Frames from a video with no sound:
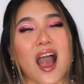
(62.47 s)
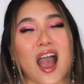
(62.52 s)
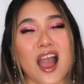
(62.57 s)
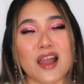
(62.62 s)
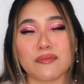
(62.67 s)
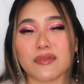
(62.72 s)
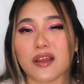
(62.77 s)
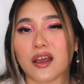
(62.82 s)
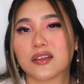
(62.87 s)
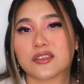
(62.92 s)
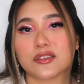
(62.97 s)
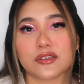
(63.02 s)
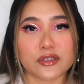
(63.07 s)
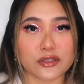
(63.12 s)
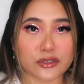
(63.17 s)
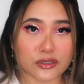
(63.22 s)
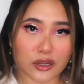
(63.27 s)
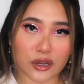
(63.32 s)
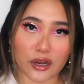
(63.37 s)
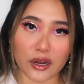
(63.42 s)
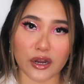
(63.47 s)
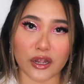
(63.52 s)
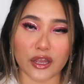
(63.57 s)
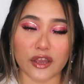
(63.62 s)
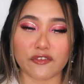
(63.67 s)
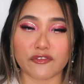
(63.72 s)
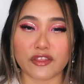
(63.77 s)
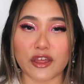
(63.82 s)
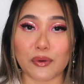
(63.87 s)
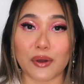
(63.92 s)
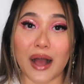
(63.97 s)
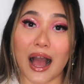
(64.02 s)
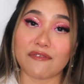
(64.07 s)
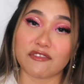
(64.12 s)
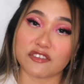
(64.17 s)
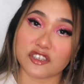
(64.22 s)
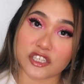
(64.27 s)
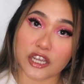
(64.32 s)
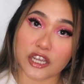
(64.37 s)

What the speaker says: I'm not too sure if they will have a